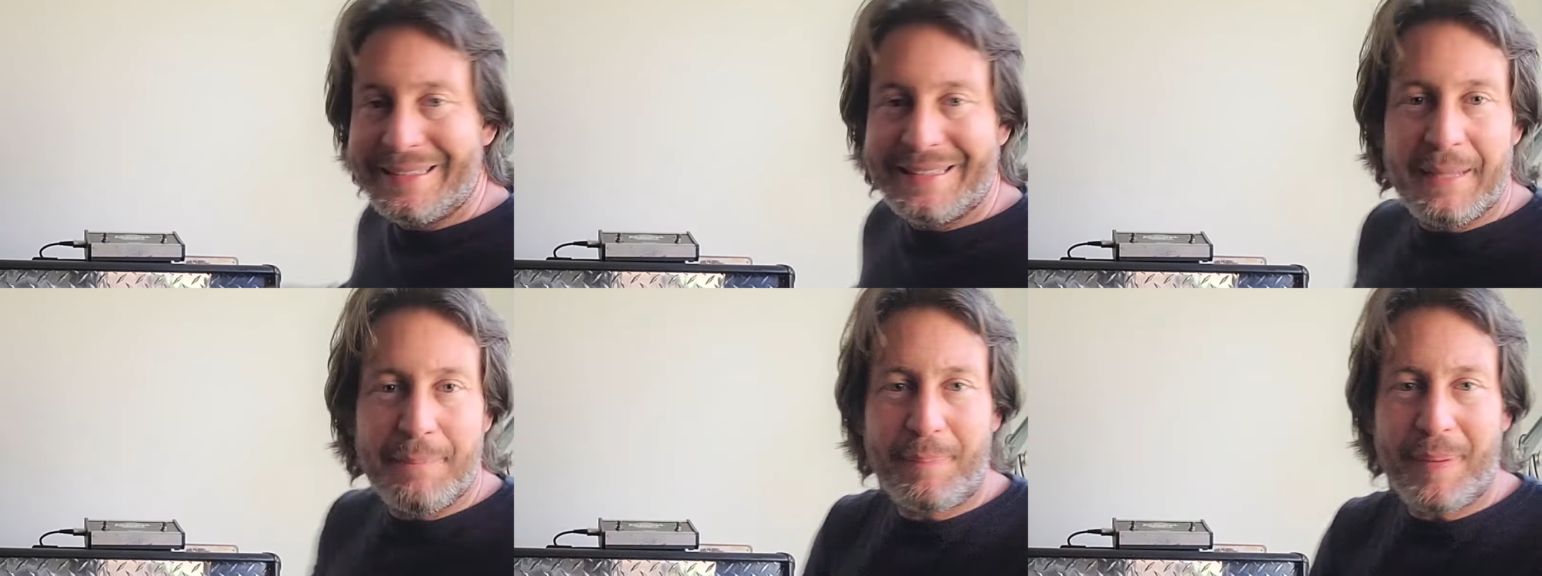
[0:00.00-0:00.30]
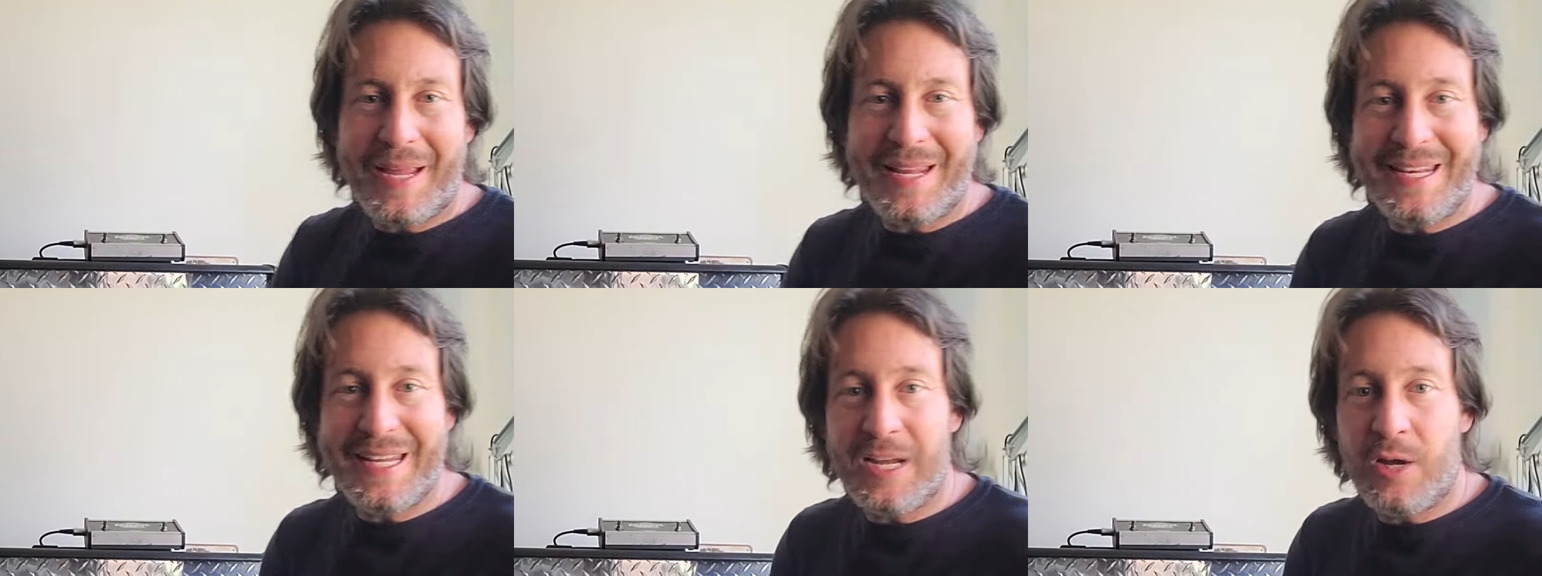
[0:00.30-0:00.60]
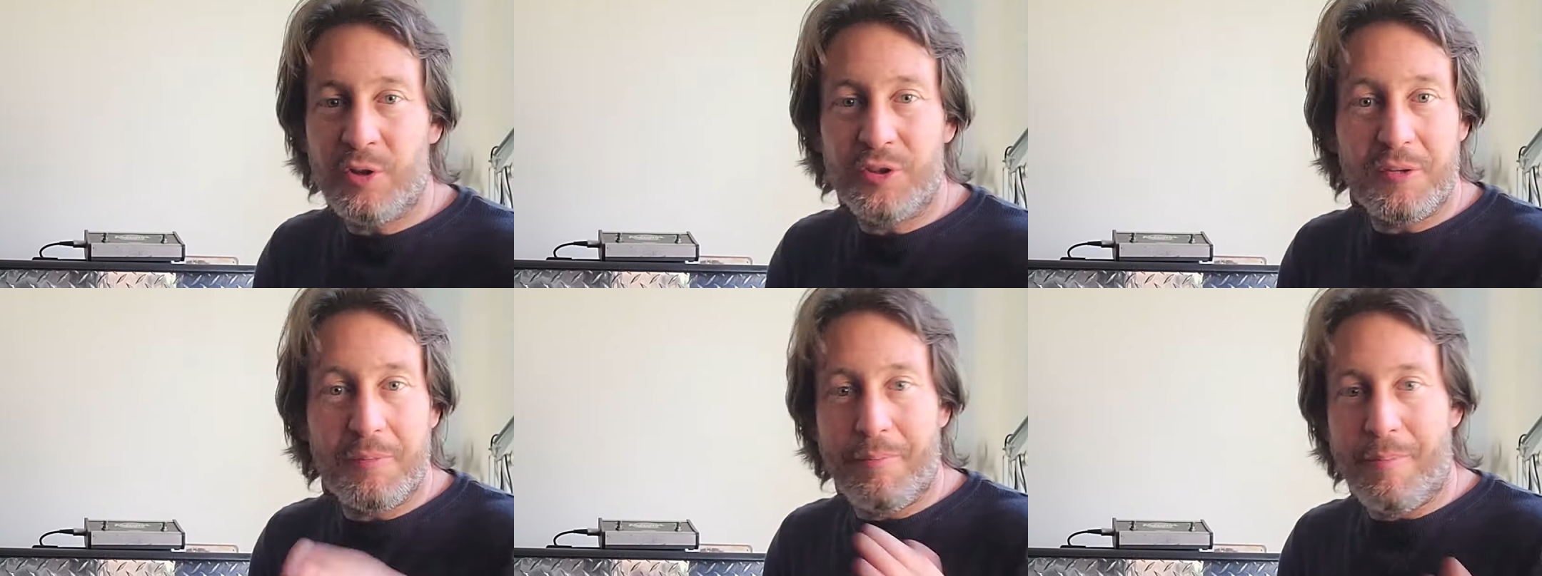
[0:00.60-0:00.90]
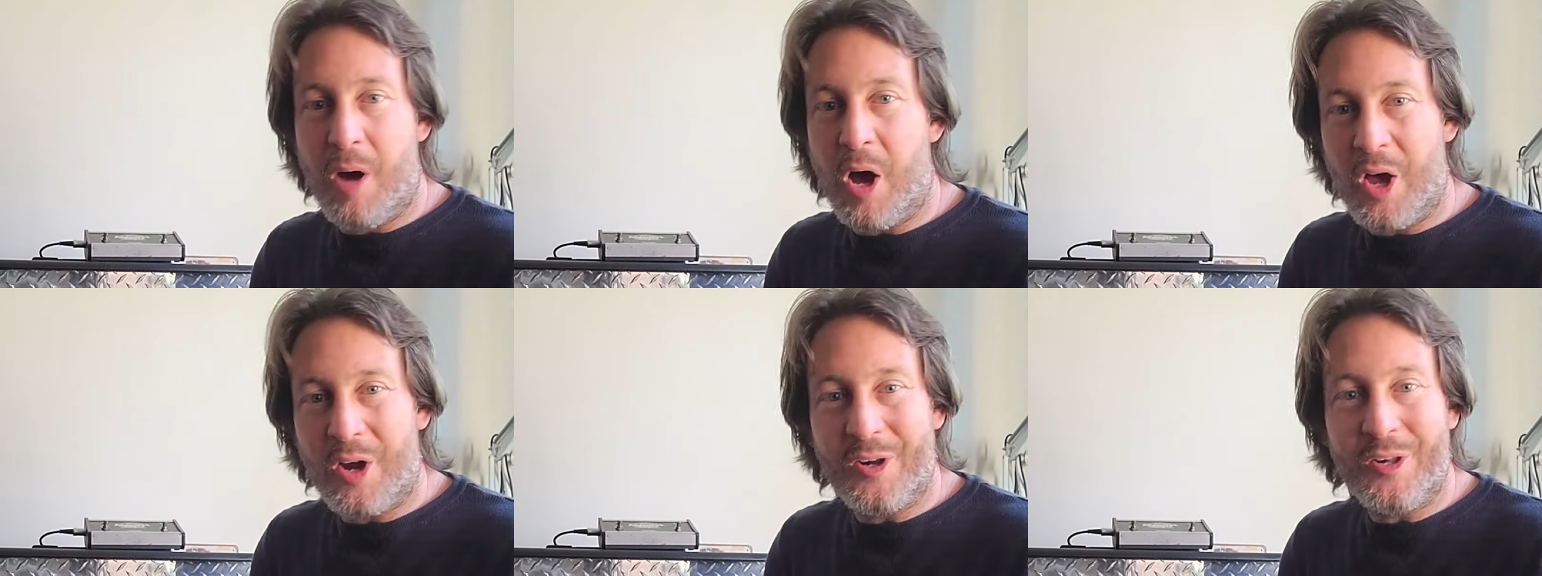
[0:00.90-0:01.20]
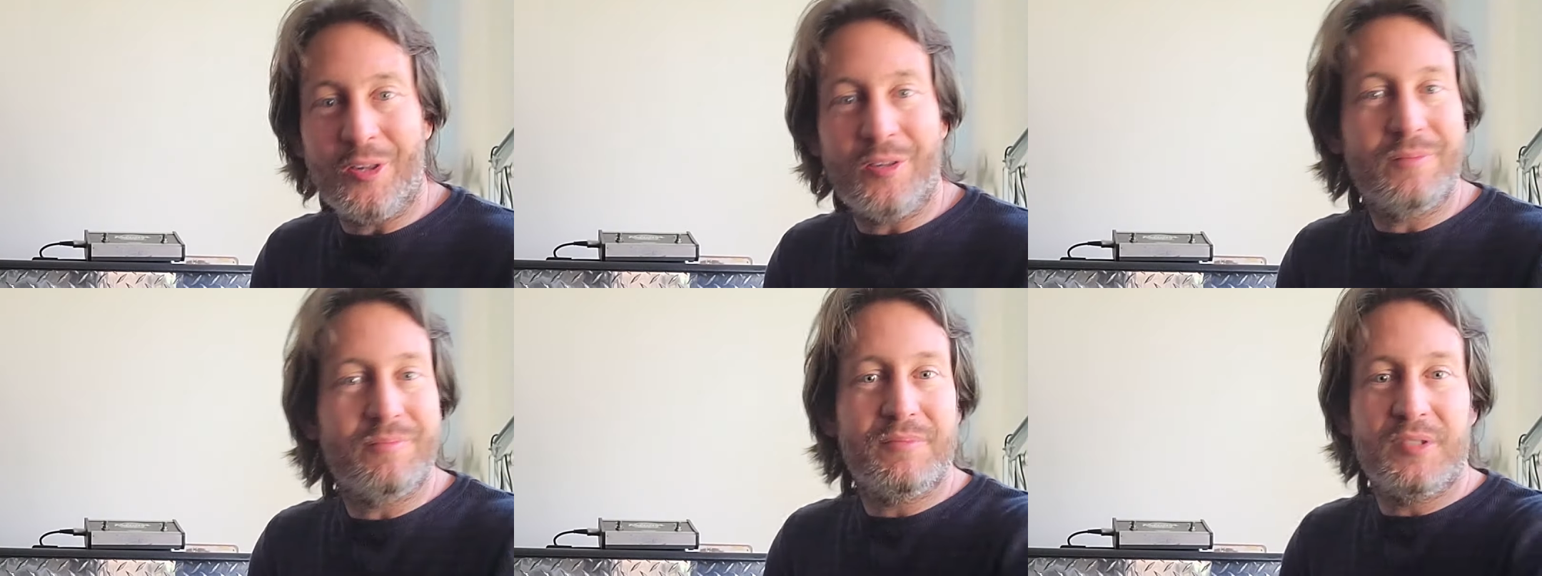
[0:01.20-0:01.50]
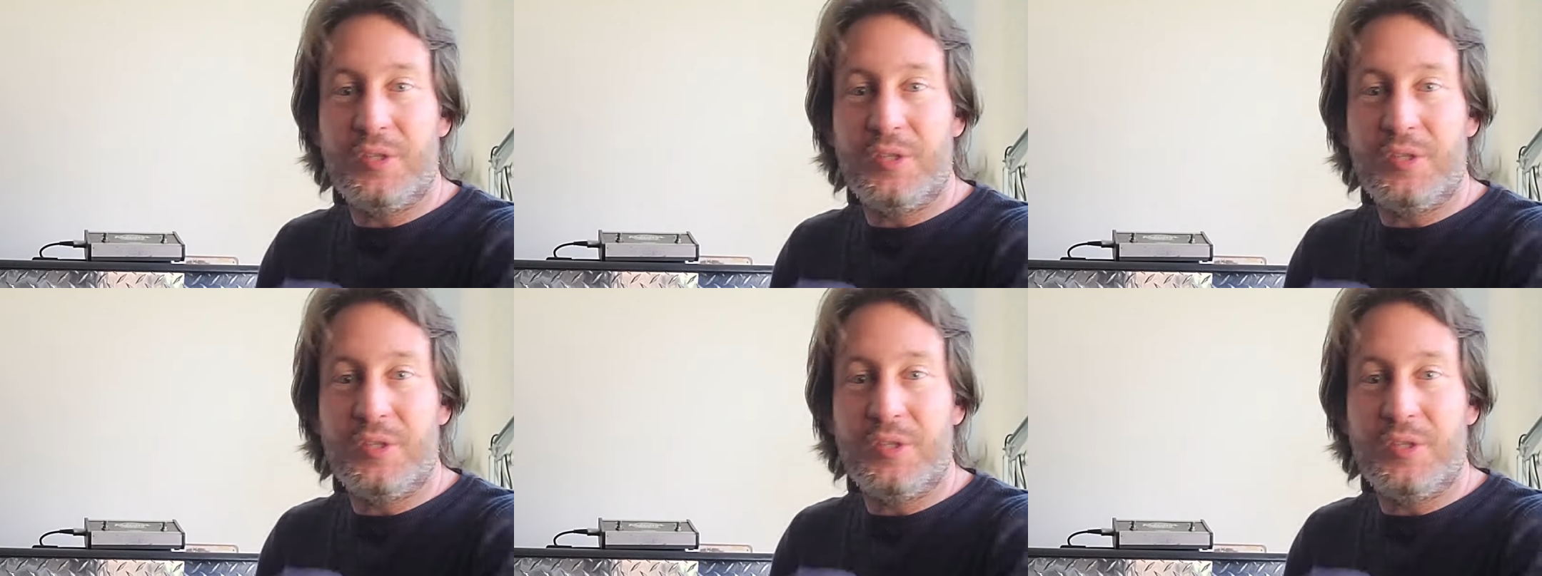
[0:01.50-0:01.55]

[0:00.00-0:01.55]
Depending on the model,